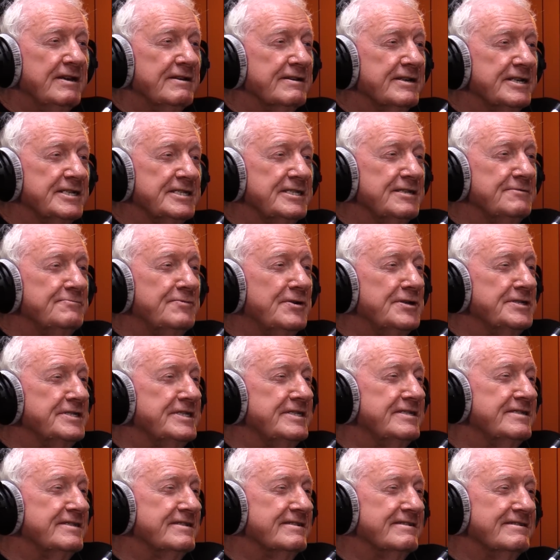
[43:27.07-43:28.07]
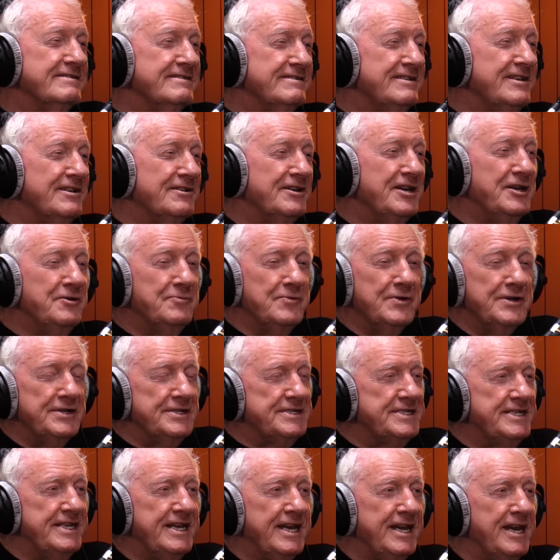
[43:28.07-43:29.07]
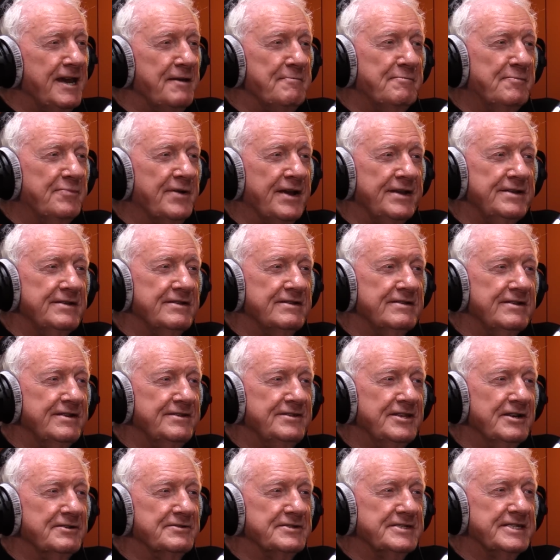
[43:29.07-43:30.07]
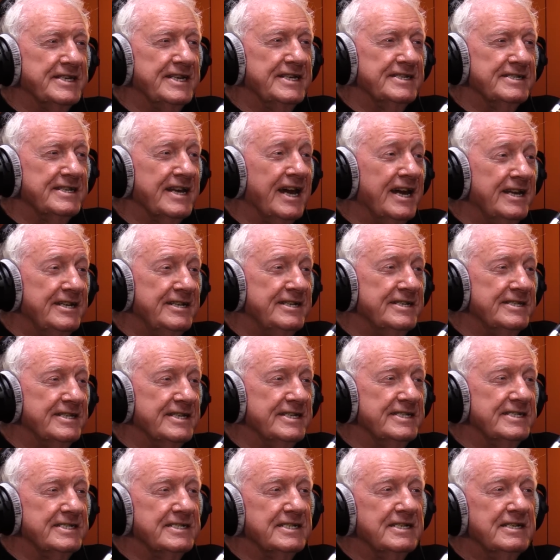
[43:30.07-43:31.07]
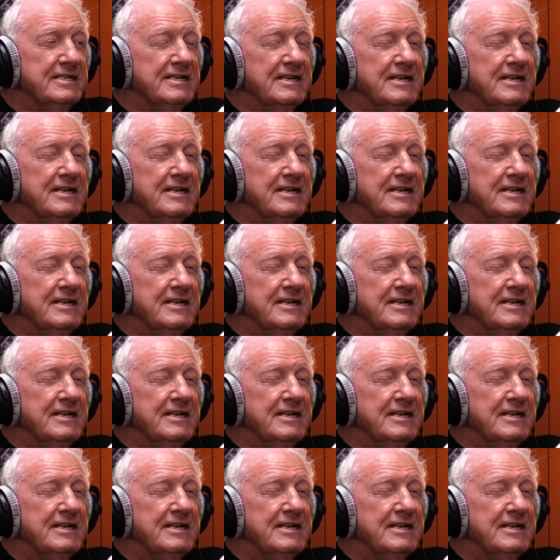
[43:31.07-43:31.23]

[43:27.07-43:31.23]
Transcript: Because there wasn't, you weren't seeing it in print in those days, any of this.